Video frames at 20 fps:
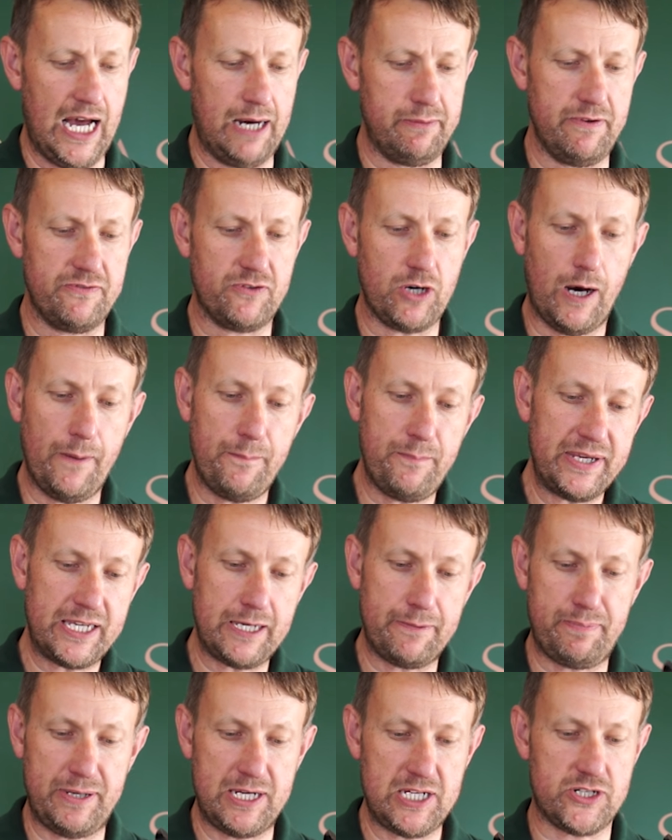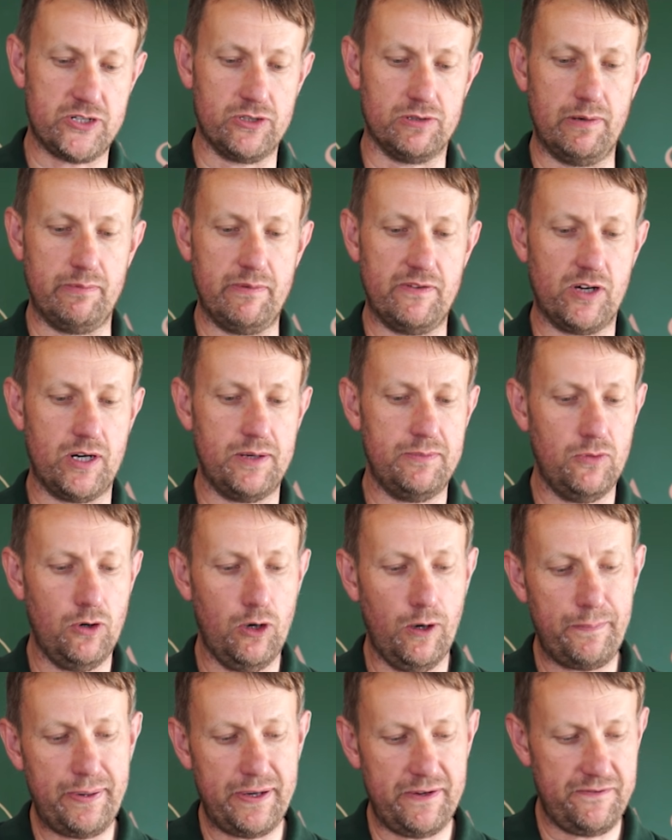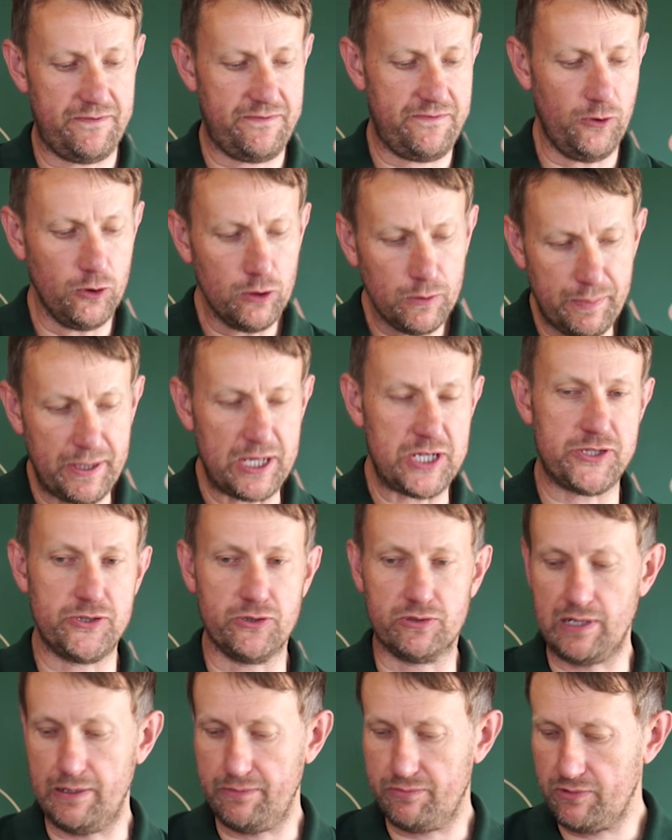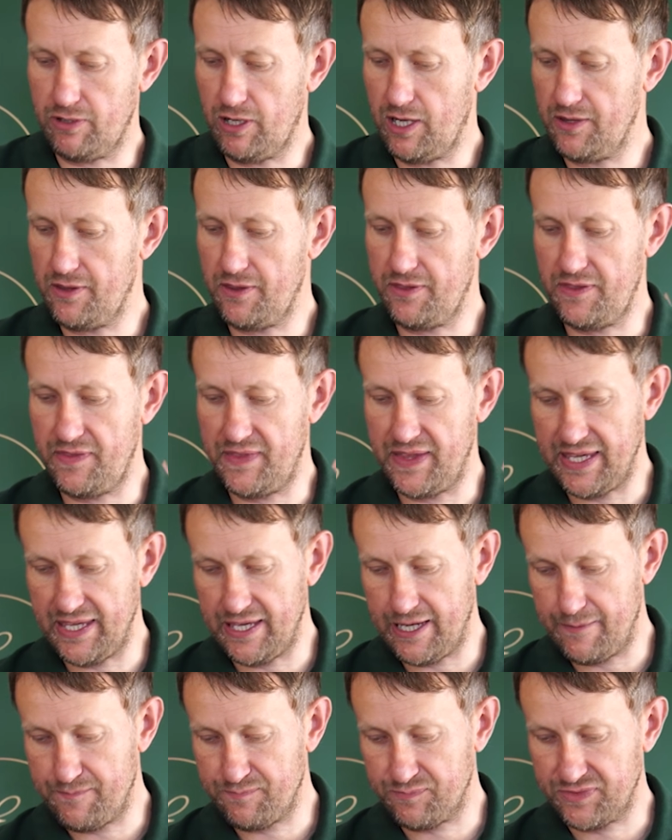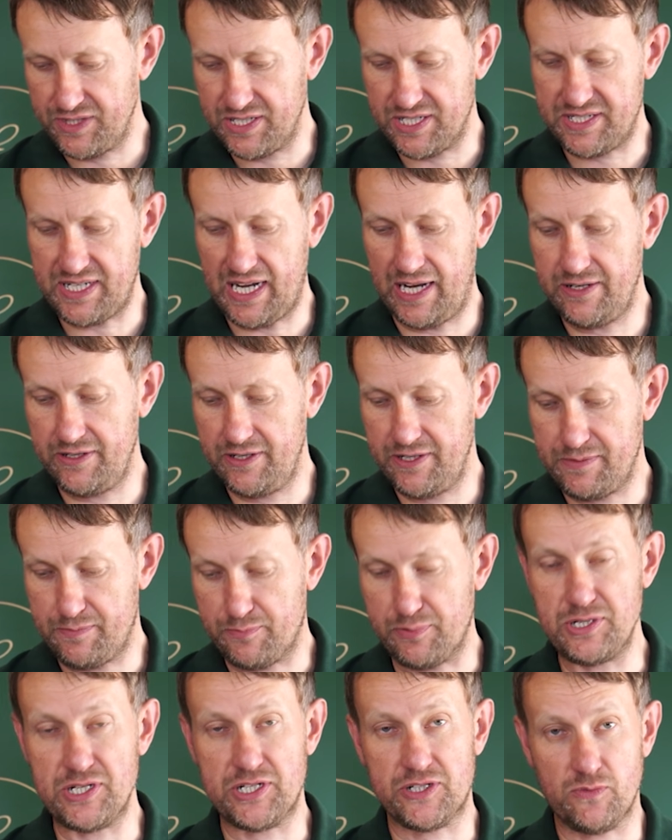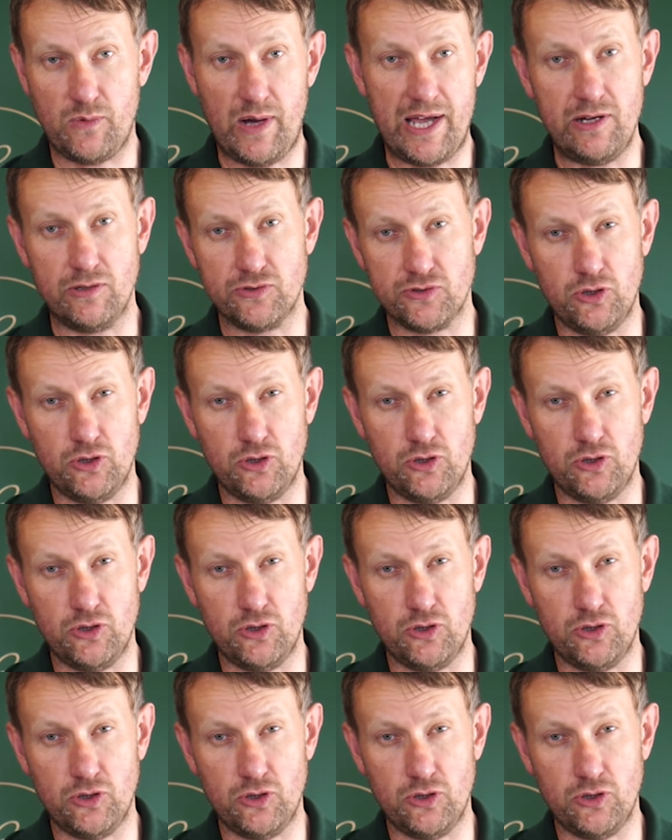and we've got a bigger pistol grip. We've got a more full pistol grip rather than the standard Prince of Wales